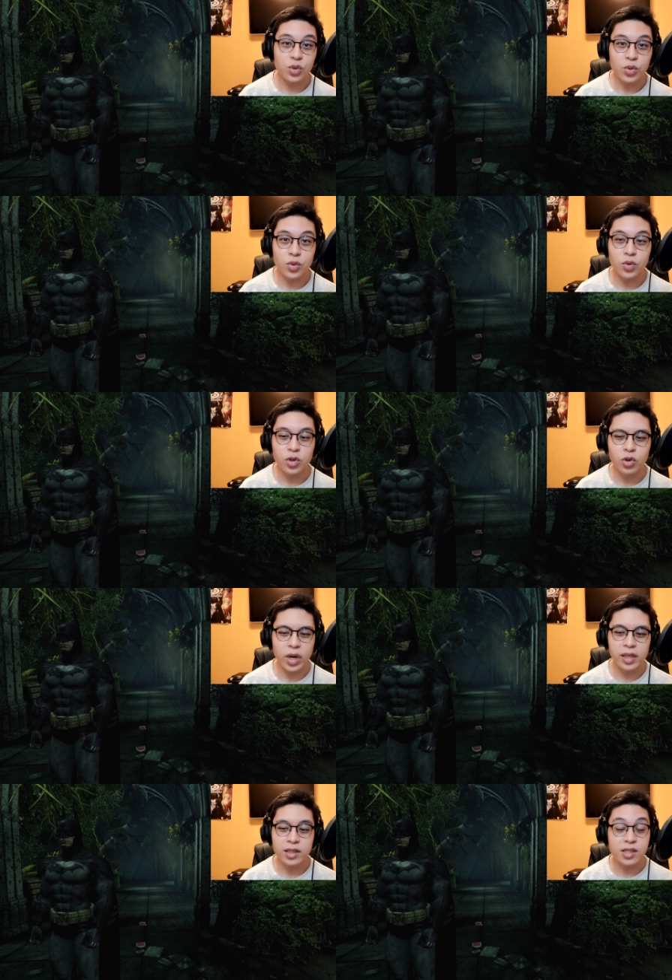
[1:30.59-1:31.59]
to
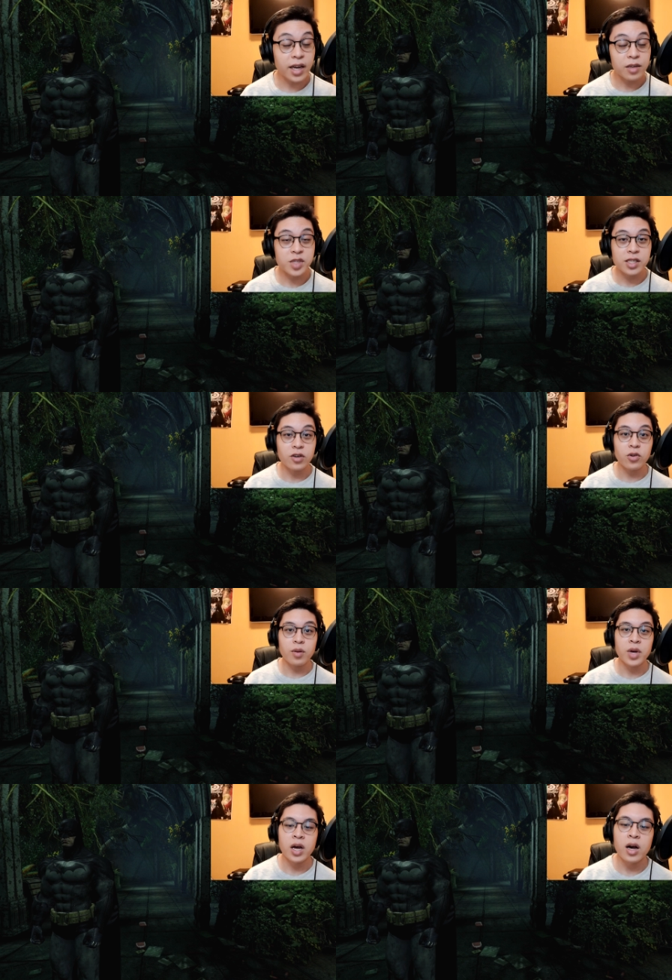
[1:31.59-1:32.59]
create the Titan
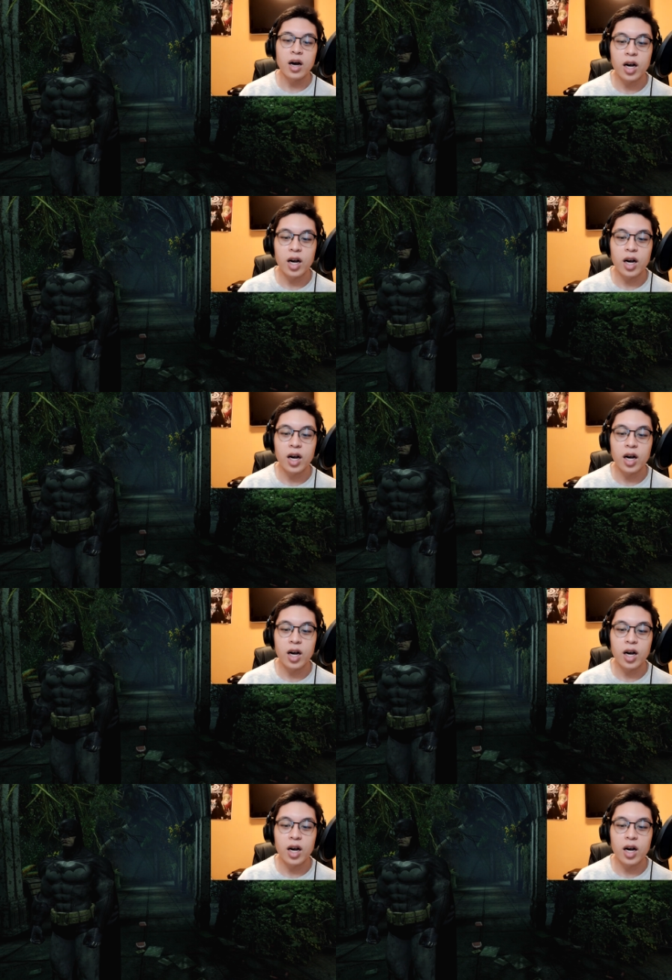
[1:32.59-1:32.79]
serum,